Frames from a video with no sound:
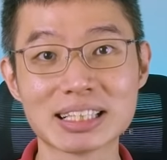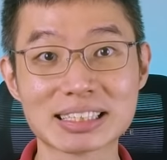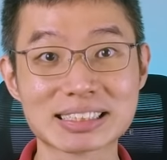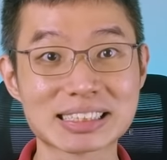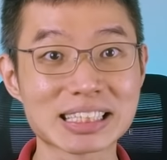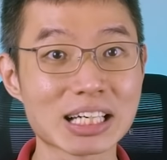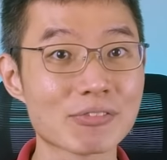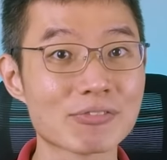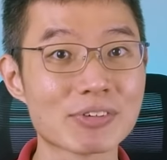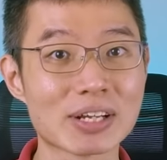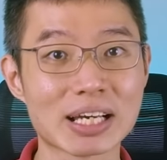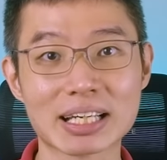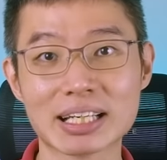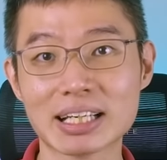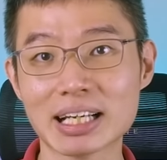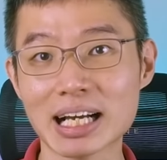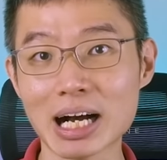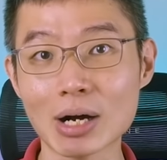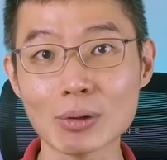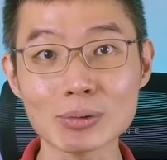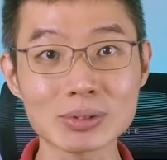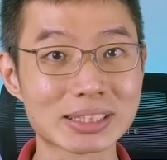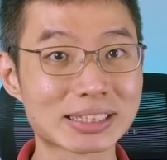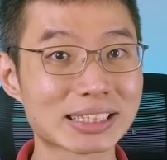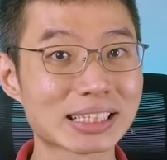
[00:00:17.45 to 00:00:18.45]
Stuff like
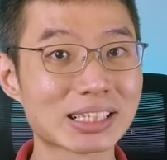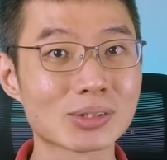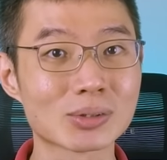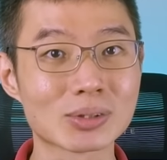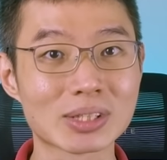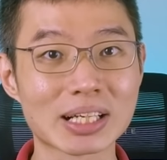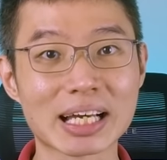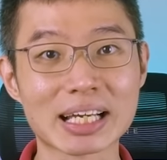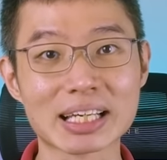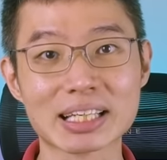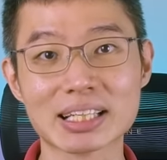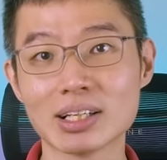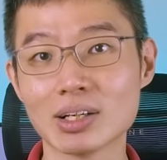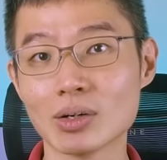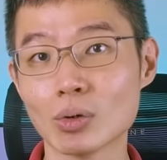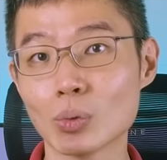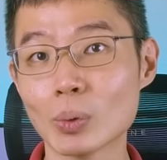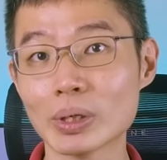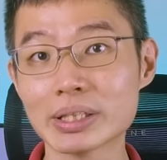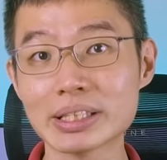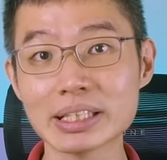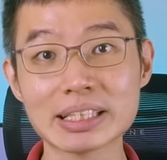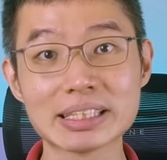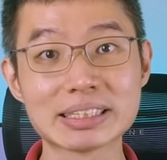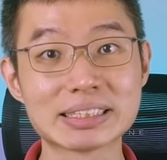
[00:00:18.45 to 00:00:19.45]
how does it look like,
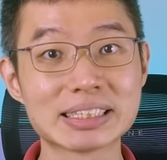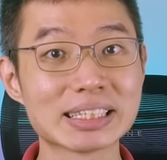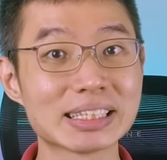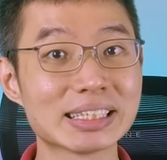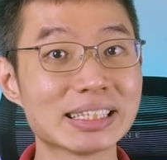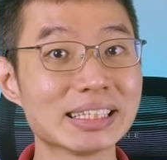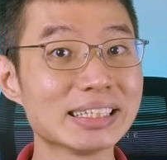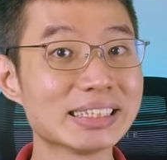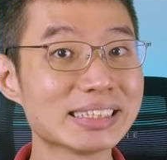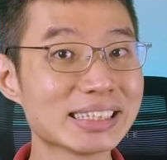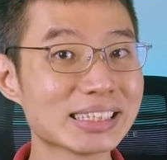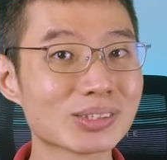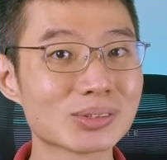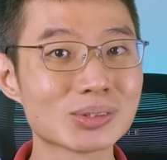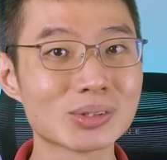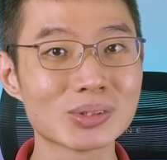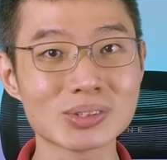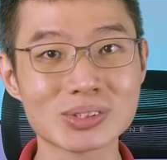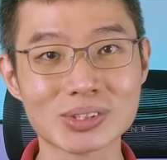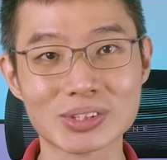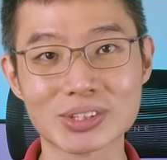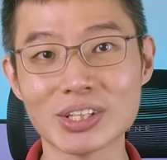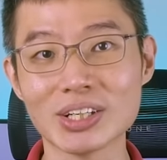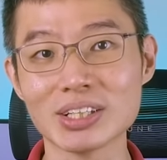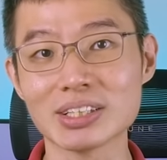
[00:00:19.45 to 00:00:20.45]
whether is it easy to use
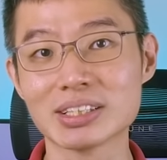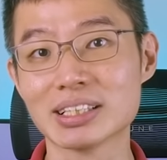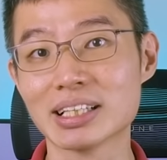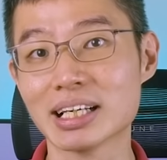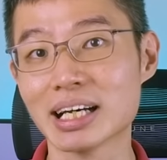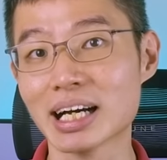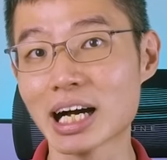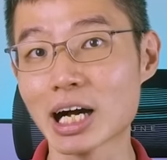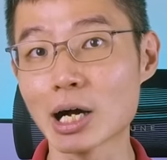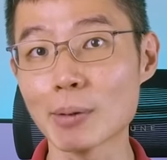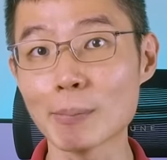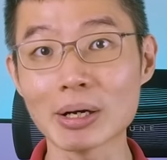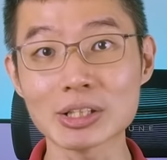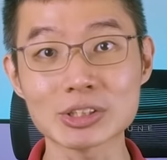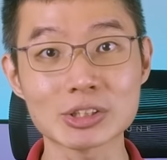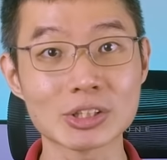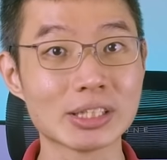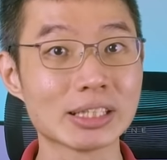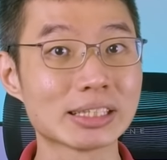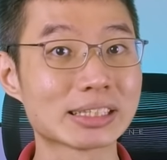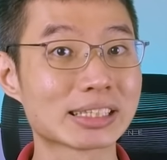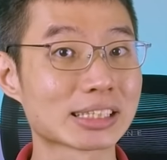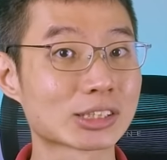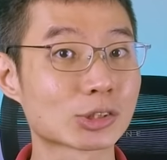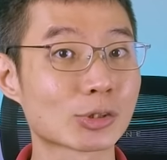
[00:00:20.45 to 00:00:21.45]
or not, how much
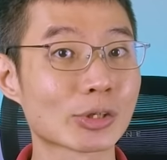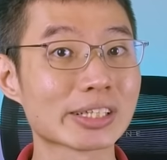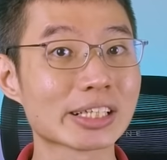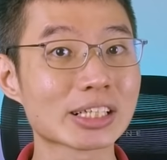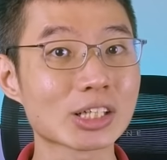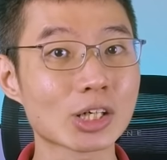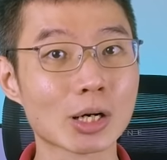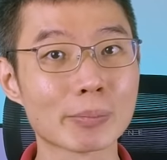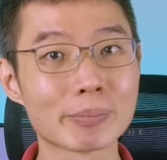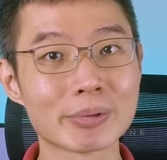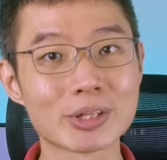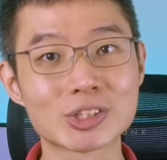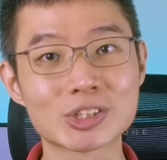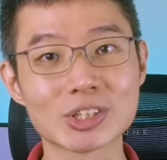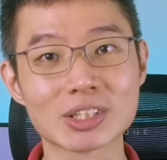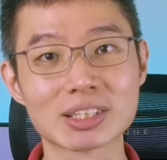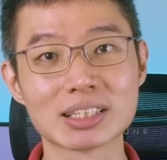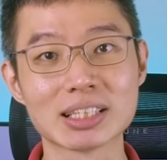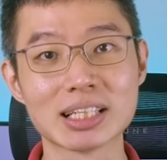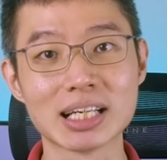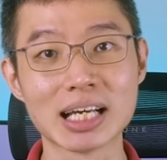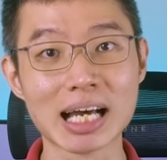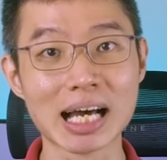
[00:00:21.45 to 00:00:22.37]
is the trading commission.